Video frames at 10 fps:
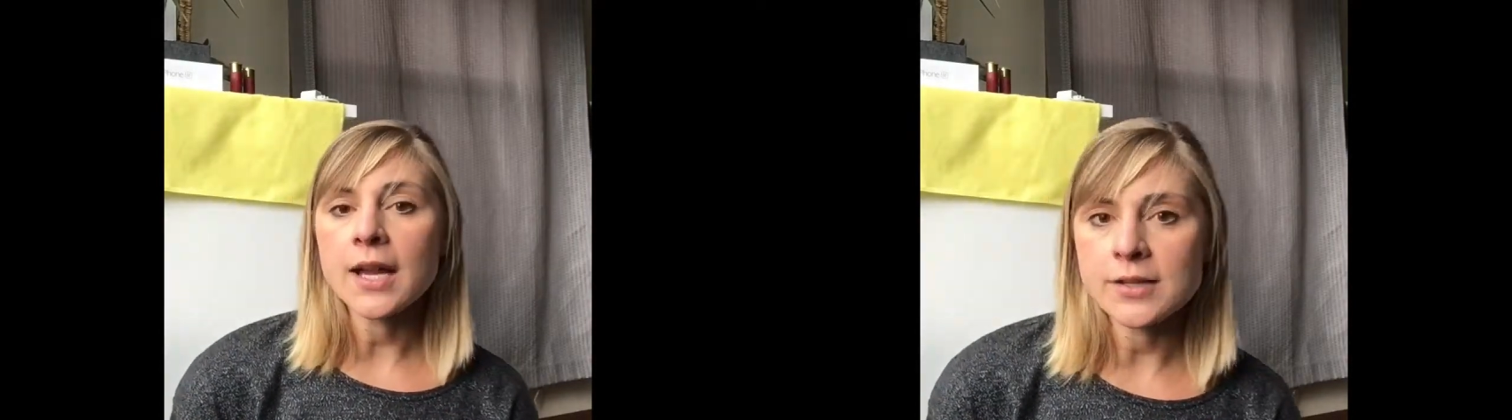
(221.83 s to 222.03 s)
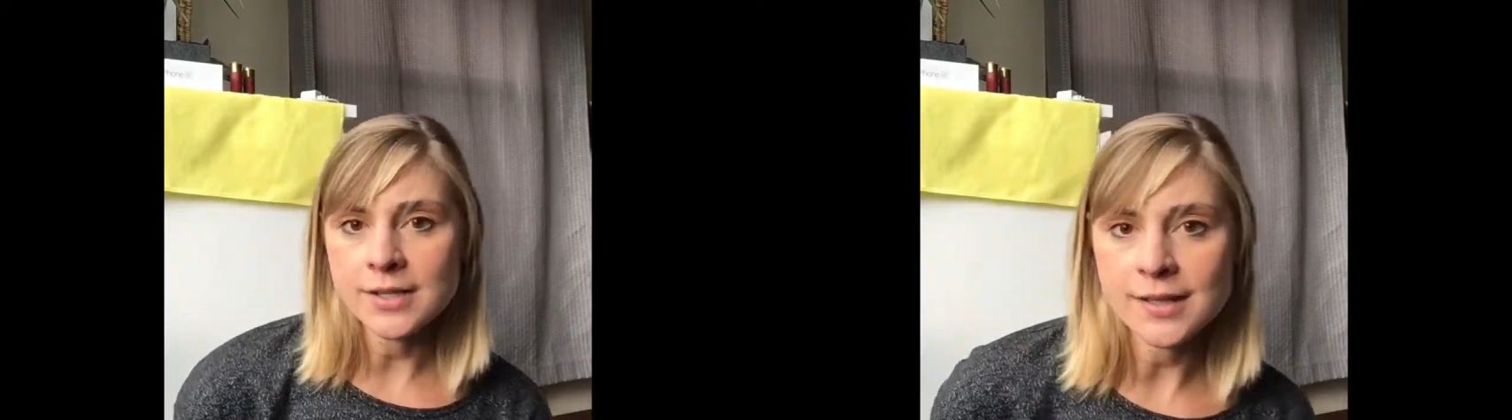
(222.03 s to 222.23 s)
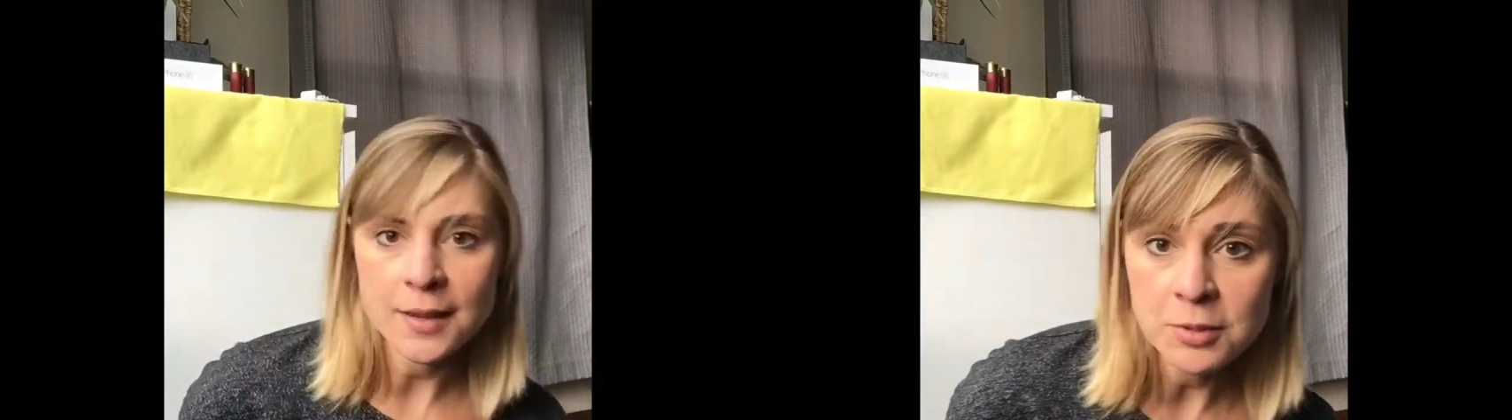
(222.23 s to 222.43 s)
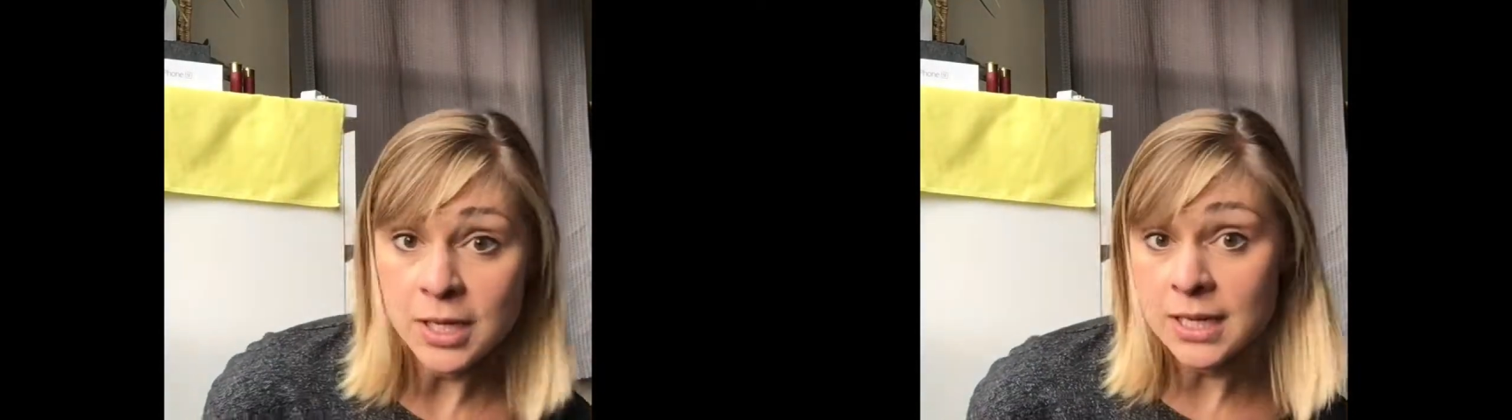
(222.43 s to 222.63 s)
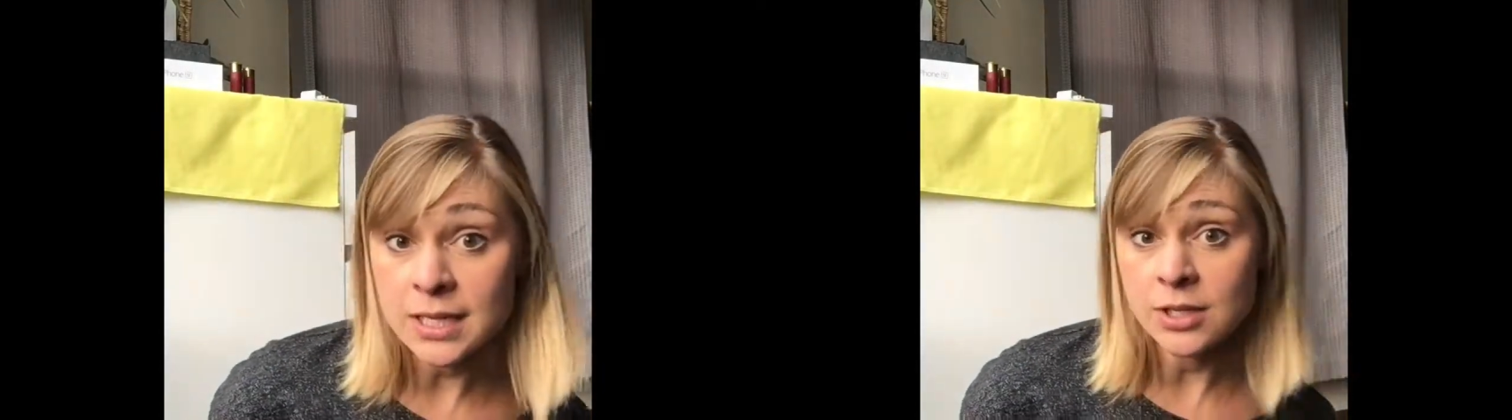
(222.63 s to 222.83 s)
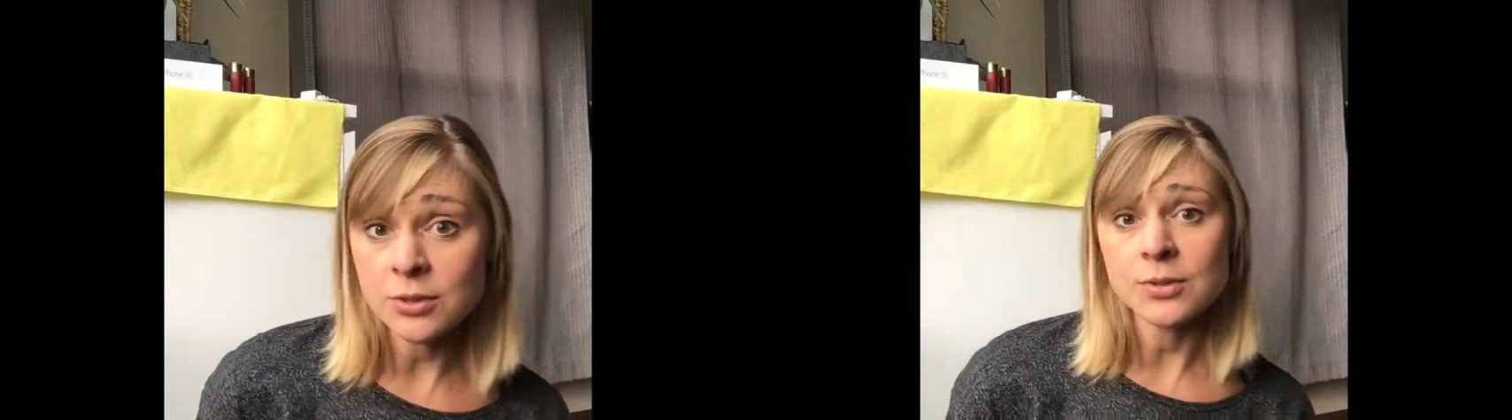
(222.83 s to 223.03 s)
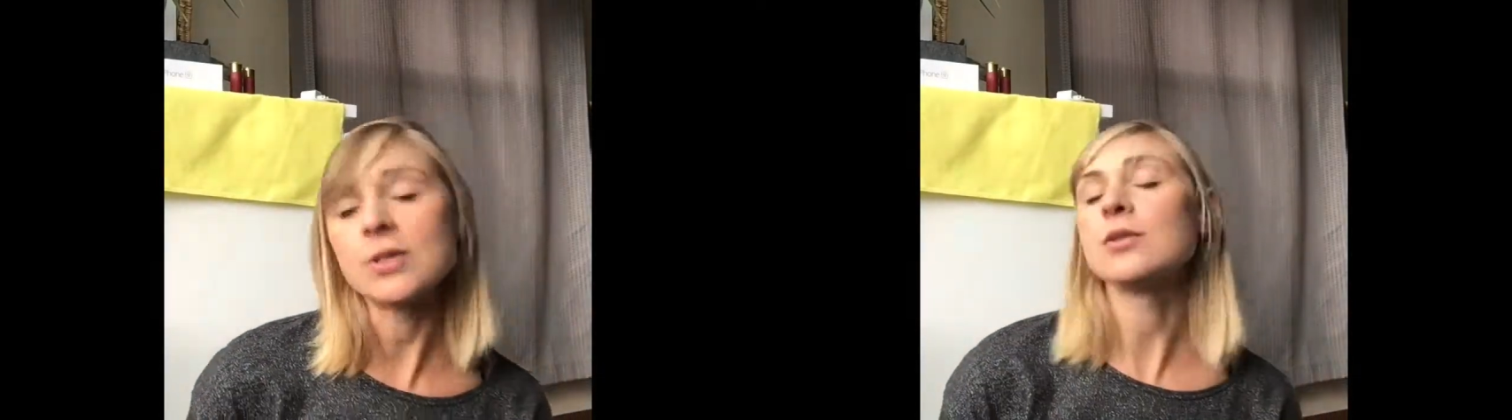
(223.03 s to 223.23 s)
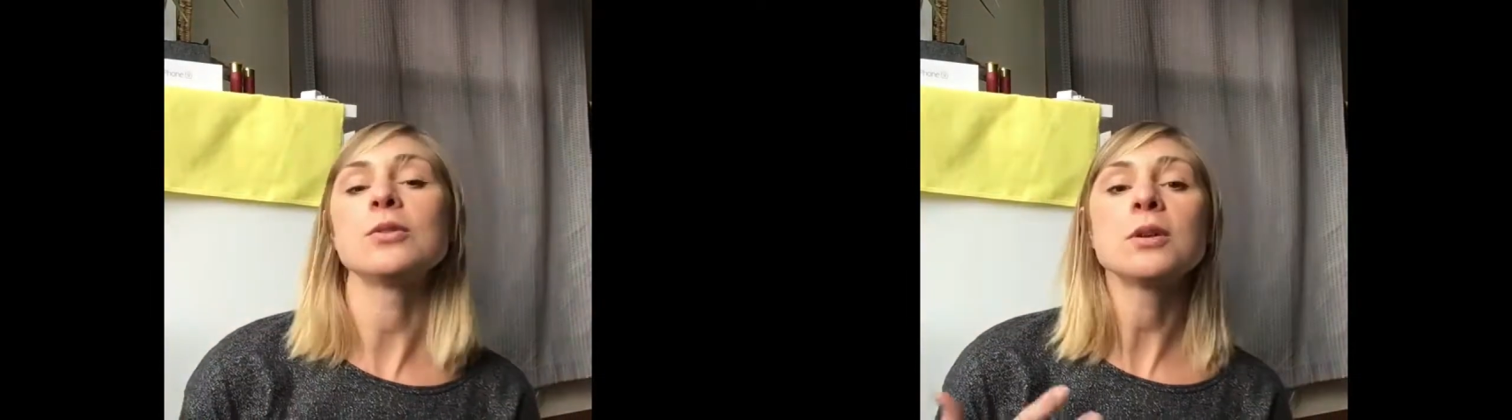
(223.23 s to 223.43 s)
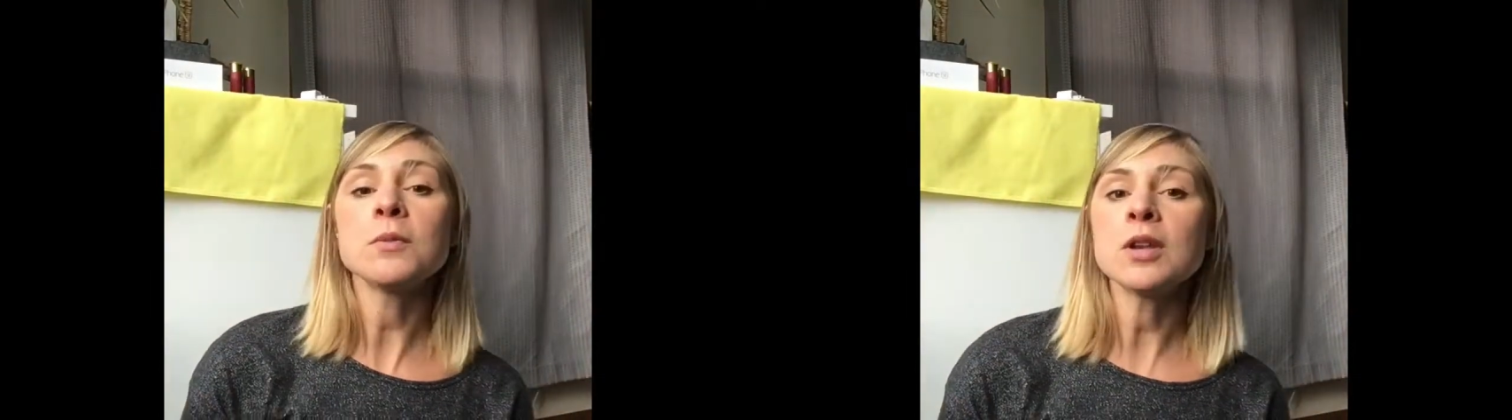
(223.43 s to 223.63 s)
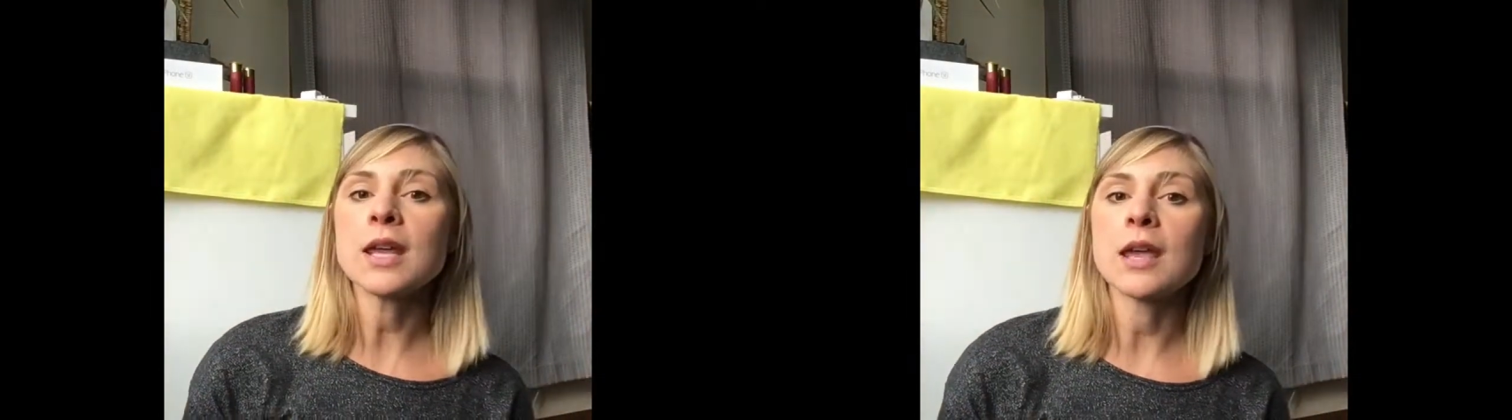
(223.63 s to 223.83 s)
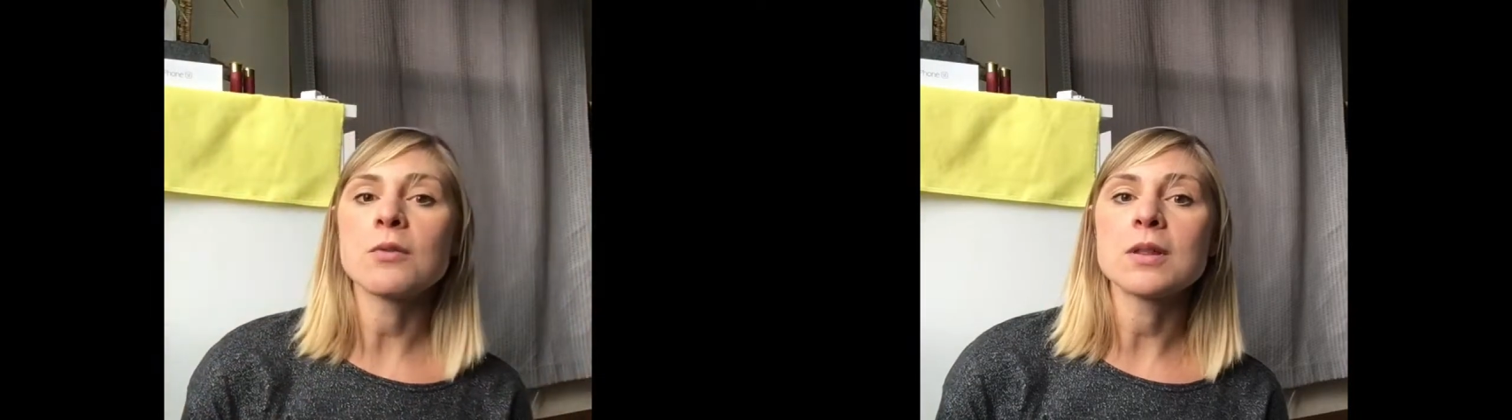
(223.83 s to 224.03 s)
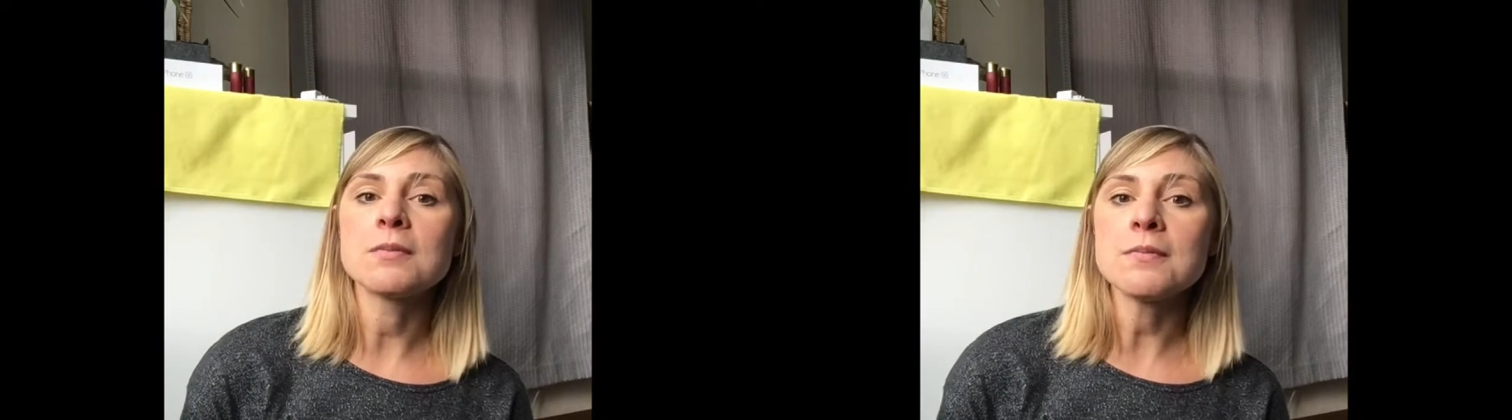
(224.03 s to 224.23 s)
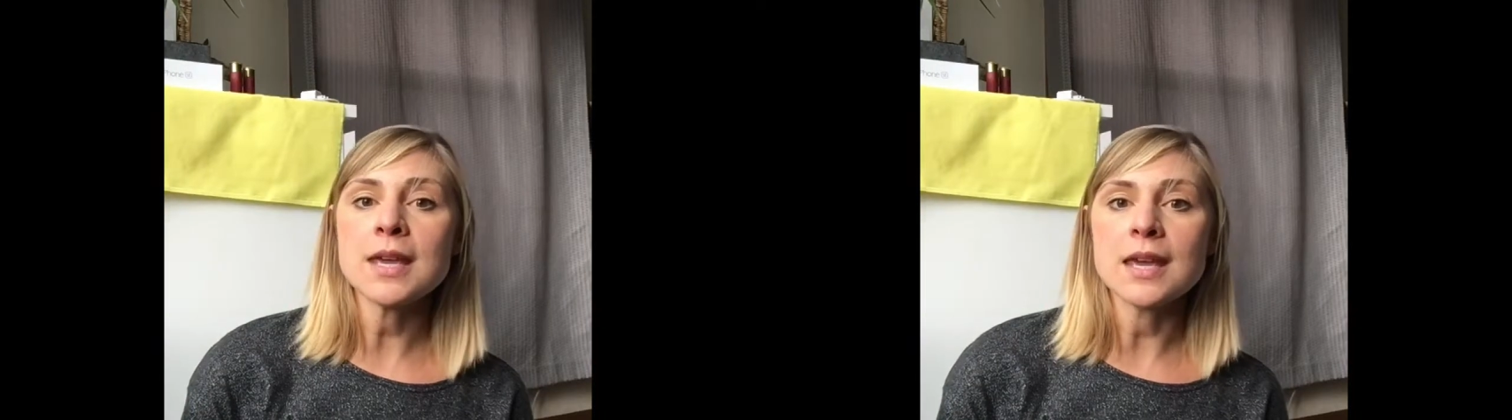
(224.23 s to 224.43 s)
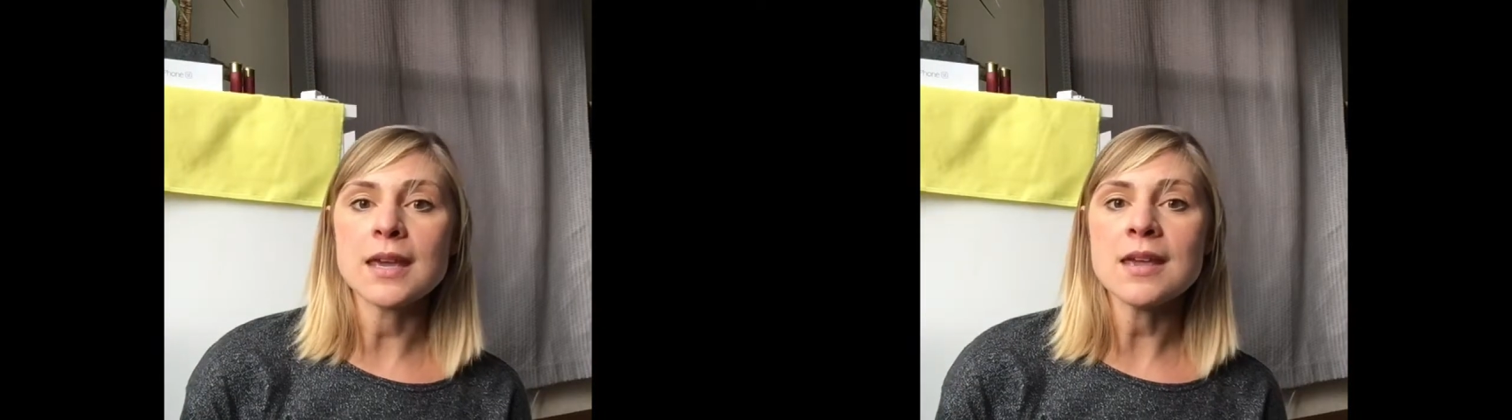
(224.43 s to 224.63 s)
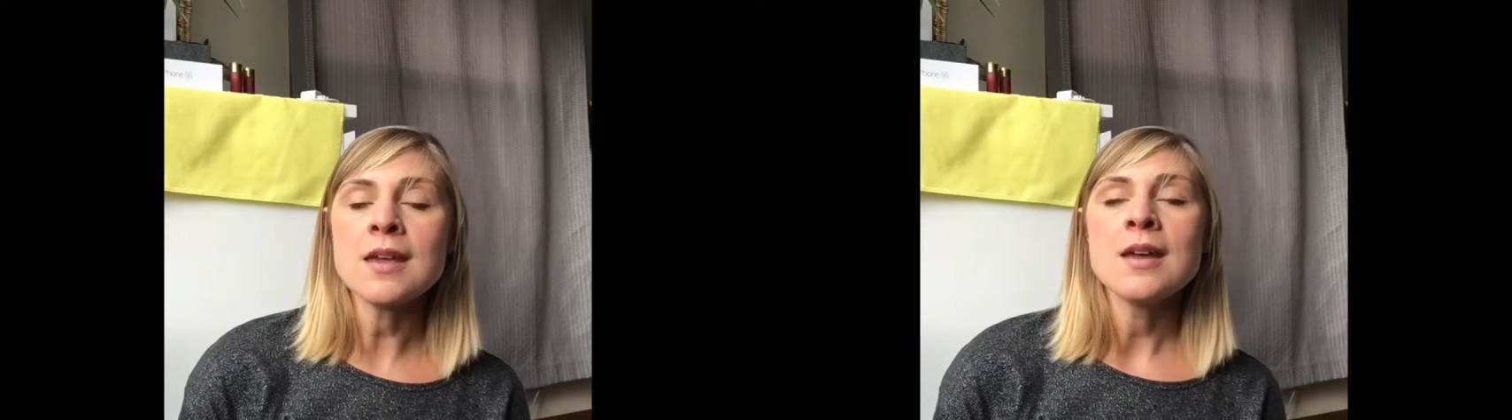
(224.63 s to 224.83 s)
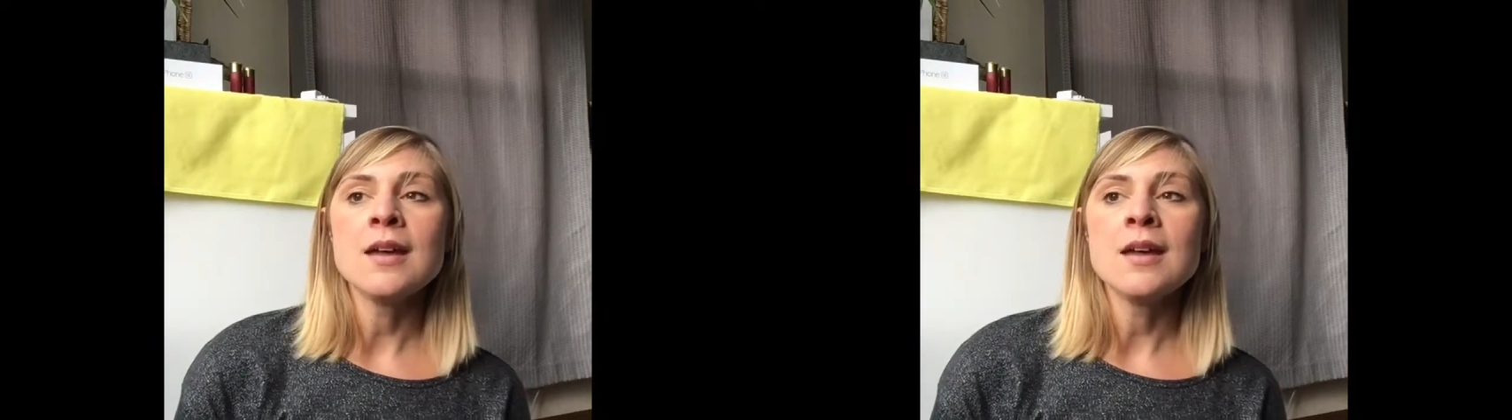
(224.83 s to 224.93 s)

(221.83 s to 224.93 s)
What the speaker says: I'm going to need you to communicate with me